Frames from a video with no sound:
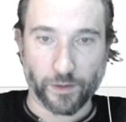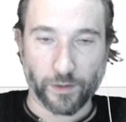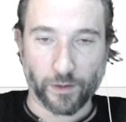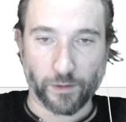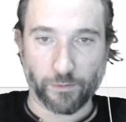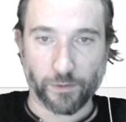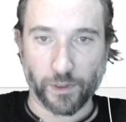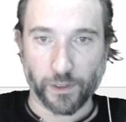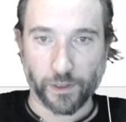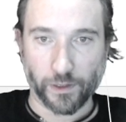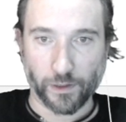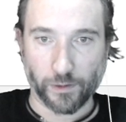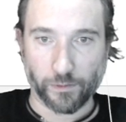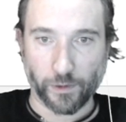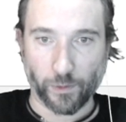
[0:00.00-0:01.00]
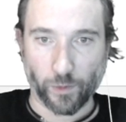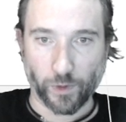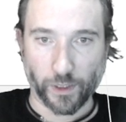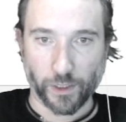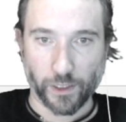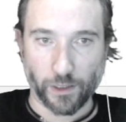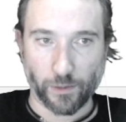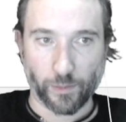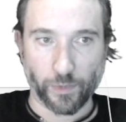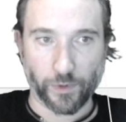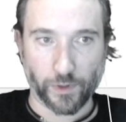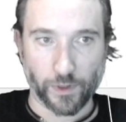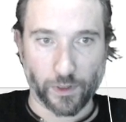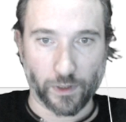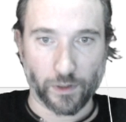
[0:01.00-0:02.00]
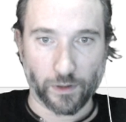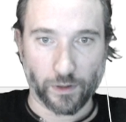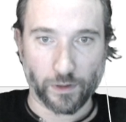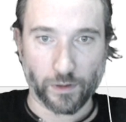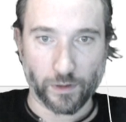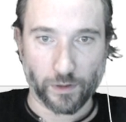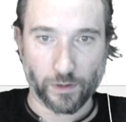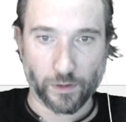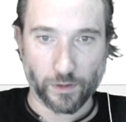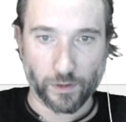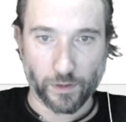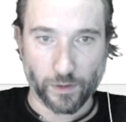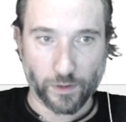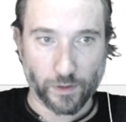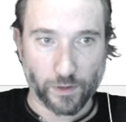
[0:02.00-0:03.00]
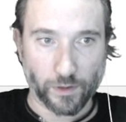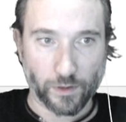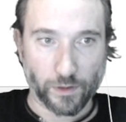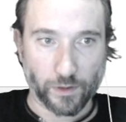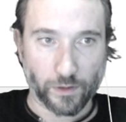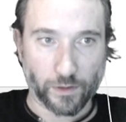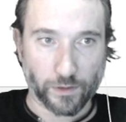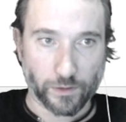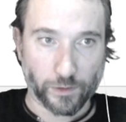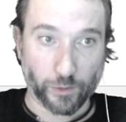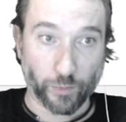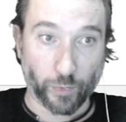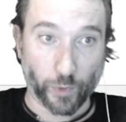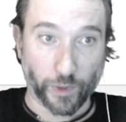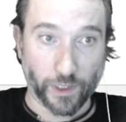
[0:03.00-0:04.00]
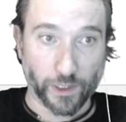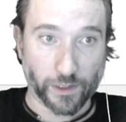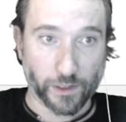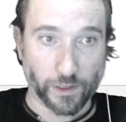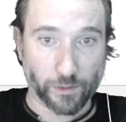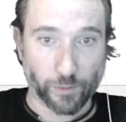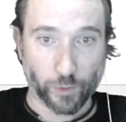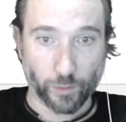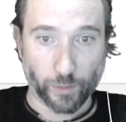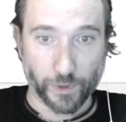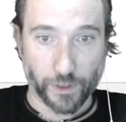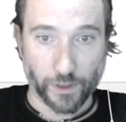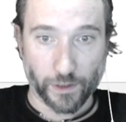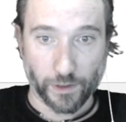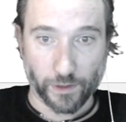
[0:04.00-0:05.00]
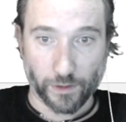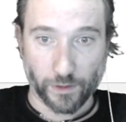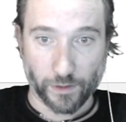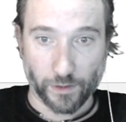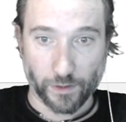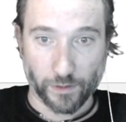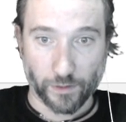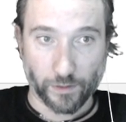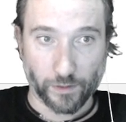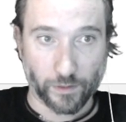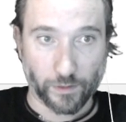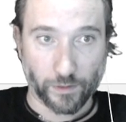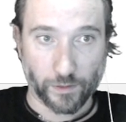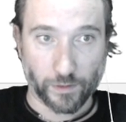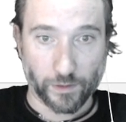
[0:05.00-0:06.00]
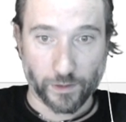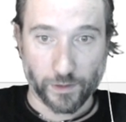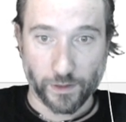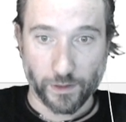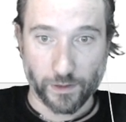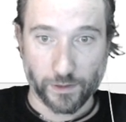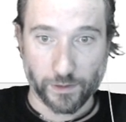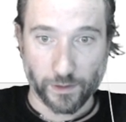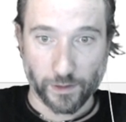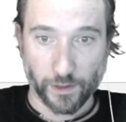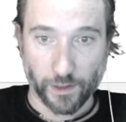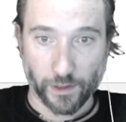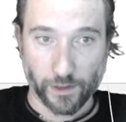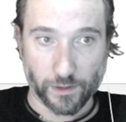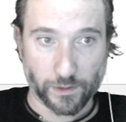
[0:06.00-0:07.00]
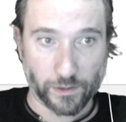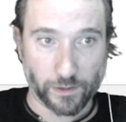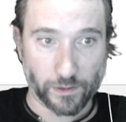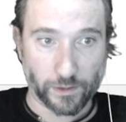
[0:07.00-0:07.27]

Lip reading: I really only want to keep the. It's a good point, actually. I probably can deselect